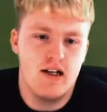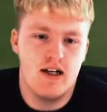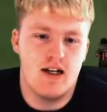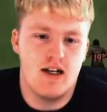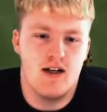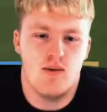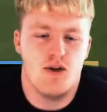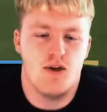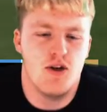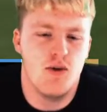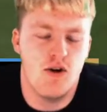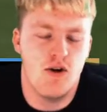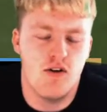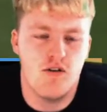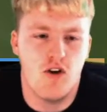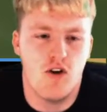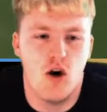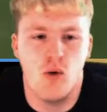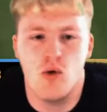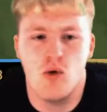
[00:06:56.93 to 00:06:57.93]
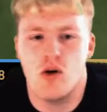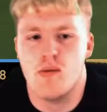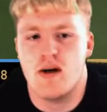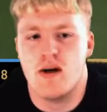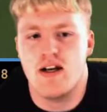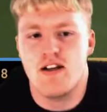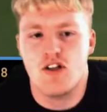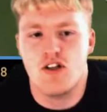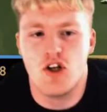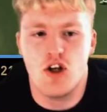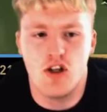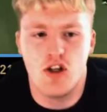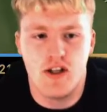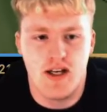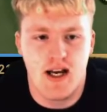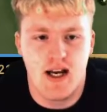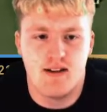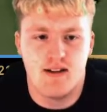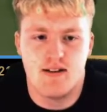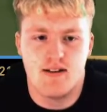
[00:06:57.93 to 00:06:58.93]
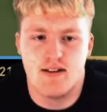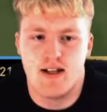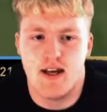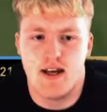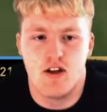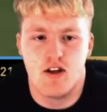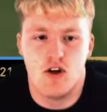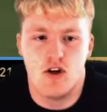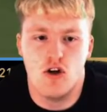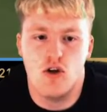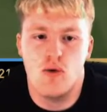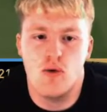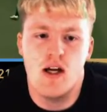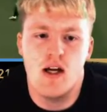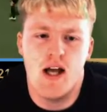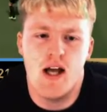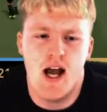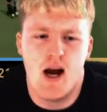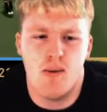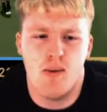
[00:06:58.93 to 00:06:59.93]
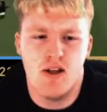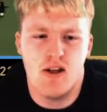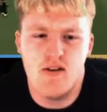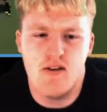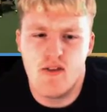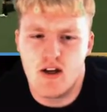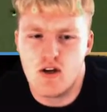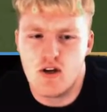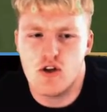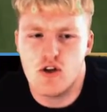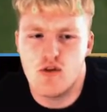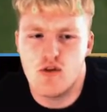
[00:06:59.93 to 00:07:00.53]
We do go 4-1 up, and it's Erling Haaland to get the goal. I believe that could have